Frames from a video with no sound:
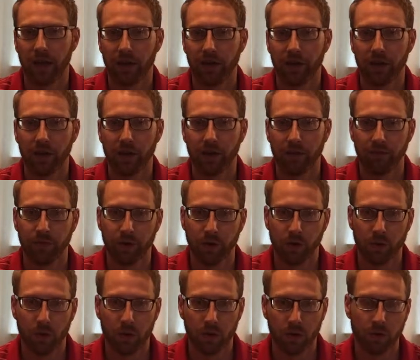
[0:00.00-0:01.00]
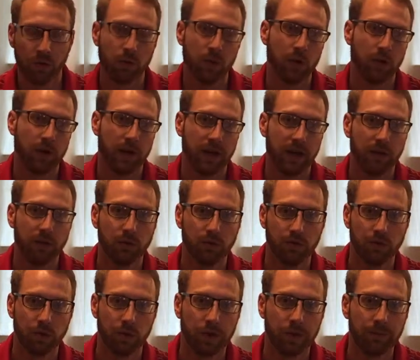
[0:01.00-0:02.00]
area of the quote unquote
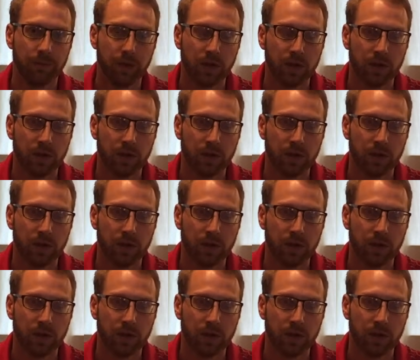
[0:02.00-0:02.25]
ankle joint.